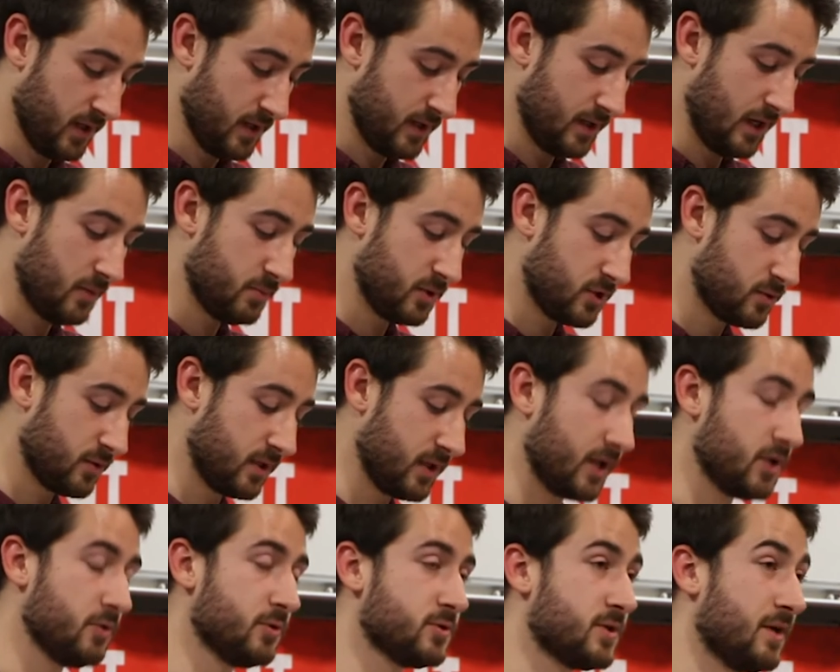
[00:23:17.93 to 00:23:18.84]
Now, in between
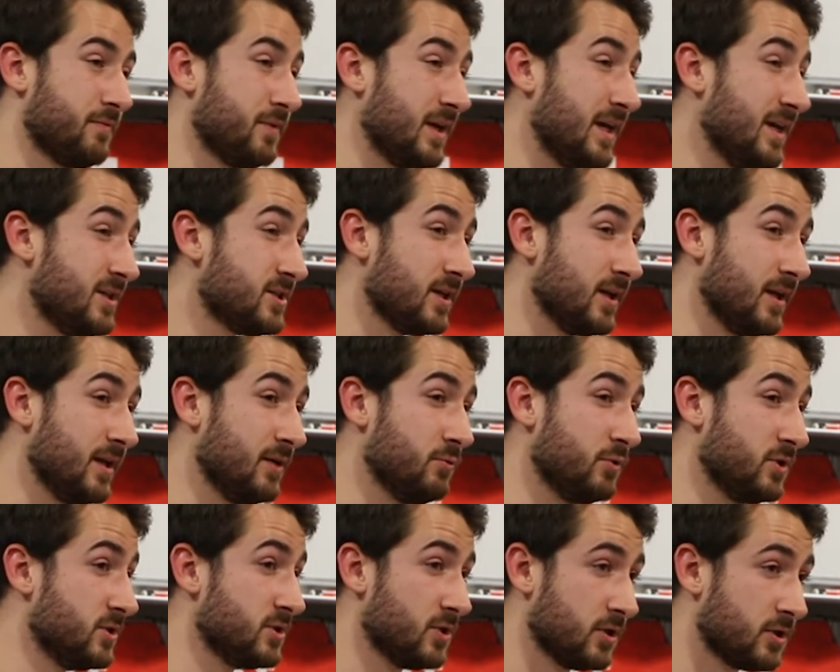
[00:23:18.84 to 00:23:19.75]
that, you also have Italy,
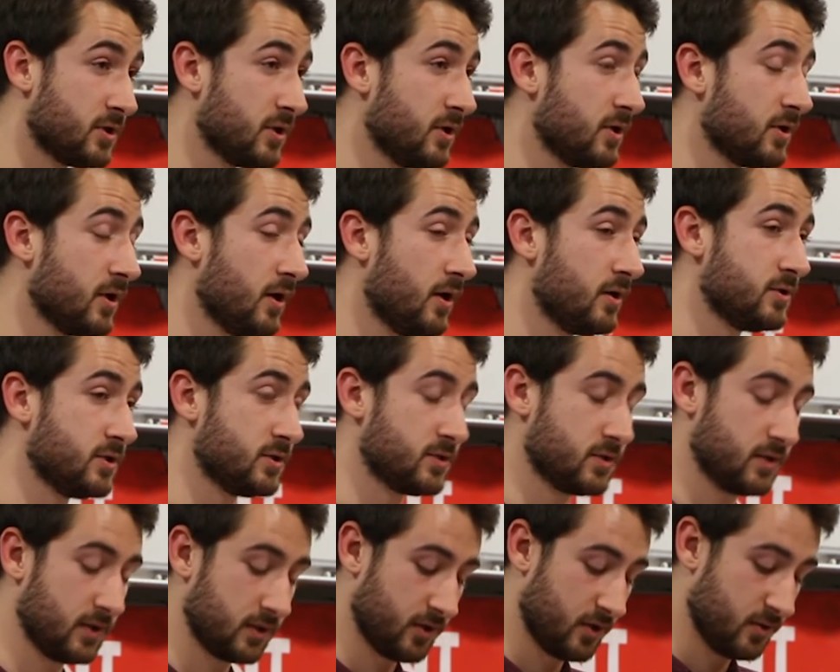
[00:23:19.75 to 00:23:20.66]
which is the third
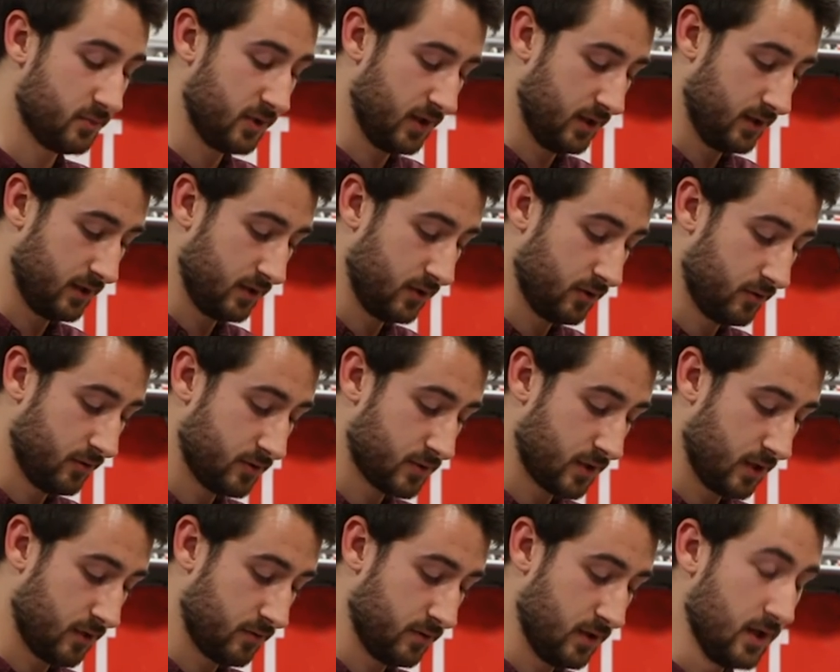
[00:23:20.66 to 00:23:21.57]
largest economy in the
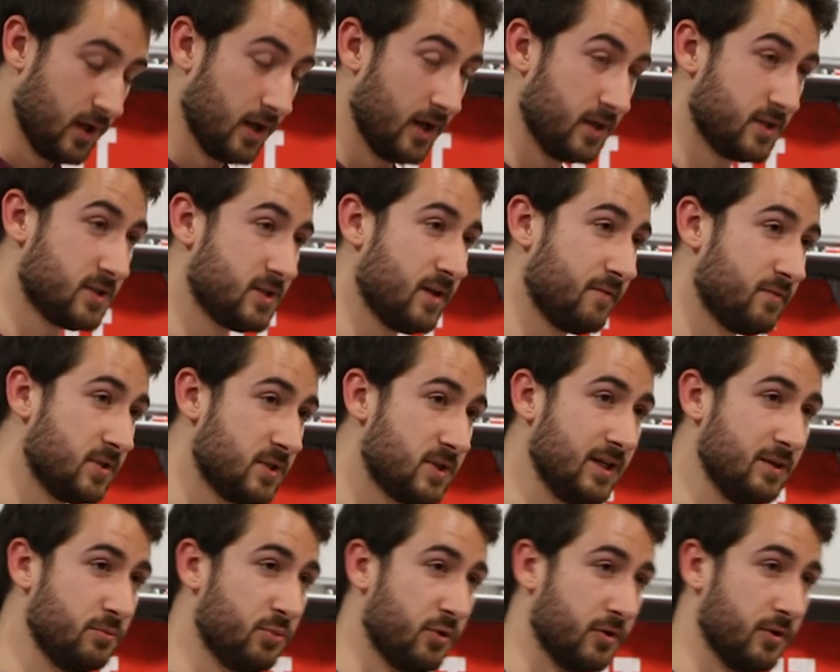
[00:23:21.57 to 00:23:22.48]
Eurozone, at
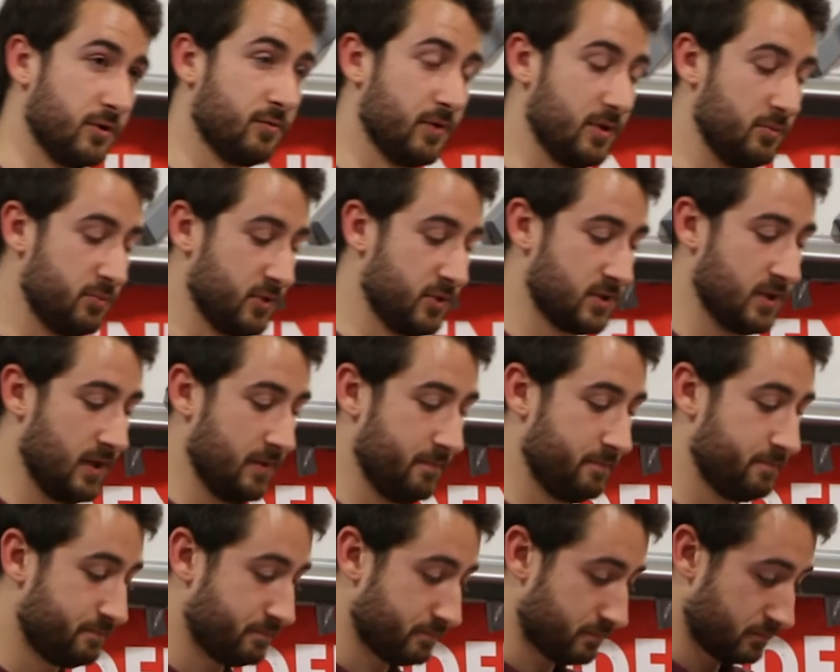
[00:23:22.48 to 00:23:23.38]

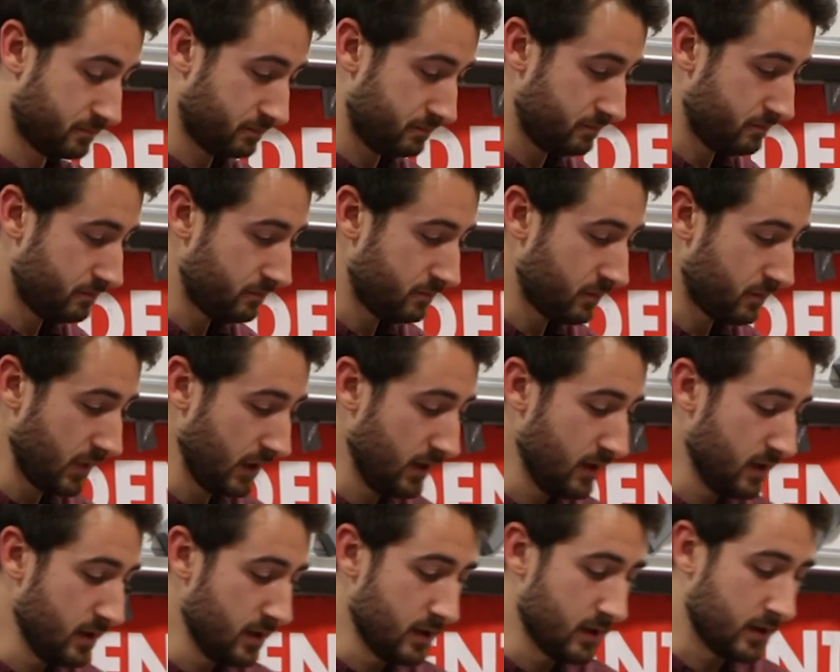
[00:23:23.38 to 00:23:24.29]

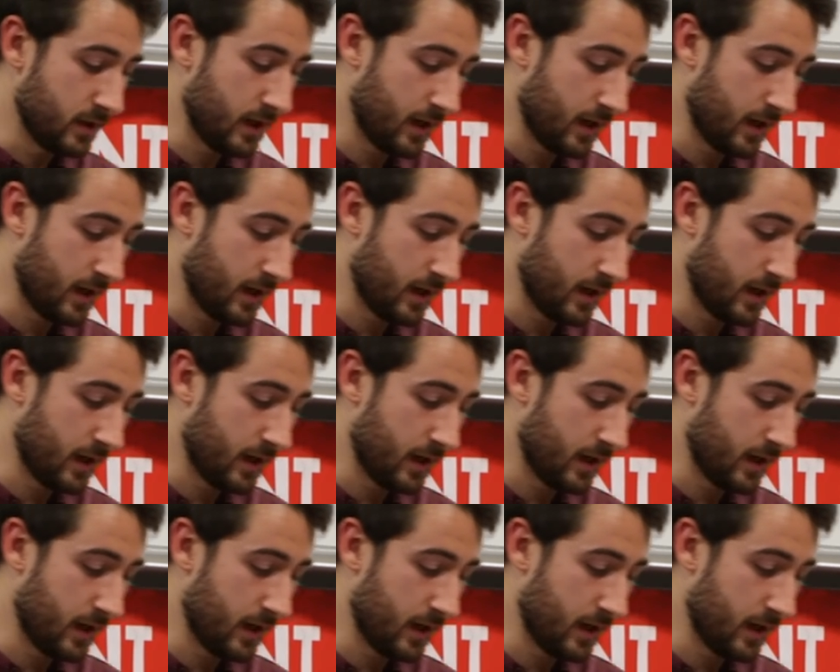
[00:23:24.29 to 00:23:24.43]
17.3%.